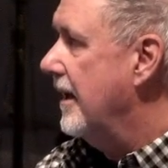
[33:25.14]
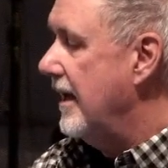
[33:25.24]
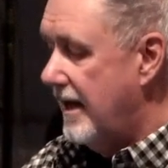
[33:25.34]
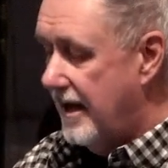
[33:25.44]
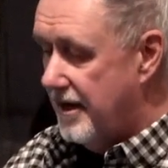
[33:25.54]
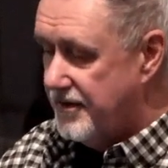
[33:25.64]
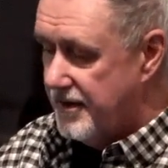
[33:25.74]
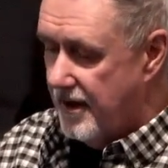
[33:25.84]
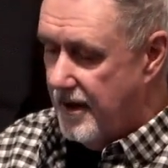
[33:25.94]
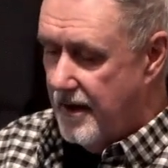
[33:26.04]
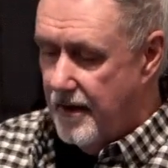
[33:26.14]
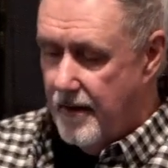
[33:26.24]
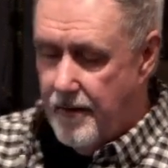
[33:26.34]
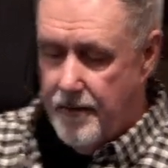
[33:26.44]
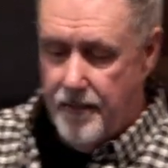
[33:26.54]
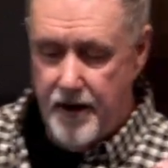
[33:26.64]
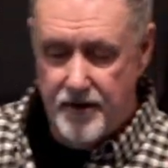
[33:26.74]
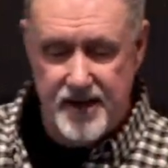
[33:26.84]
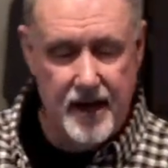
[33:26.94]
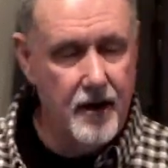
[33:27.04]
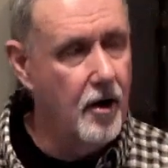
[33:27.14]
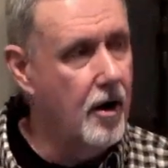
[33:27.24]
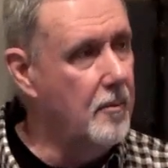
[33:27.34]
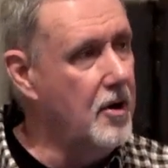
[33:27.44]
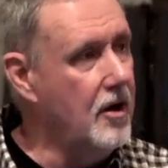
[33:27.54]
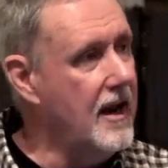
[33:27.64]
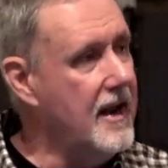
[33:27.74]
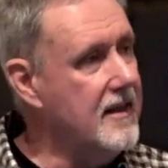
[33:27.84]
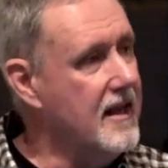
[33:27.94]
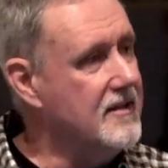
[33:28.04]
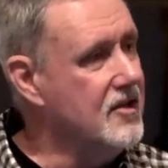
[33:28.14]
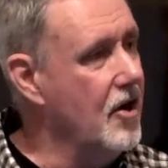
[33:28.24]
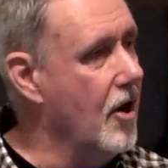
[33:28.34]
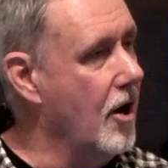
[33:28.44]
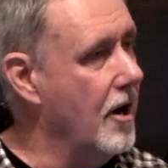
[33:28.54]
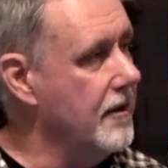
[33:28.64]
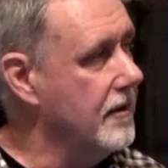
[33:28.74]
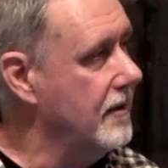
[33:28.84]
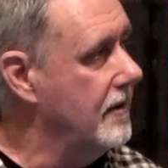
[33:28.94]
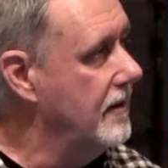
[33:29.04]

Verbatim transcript: is there's that arm or leg that's gone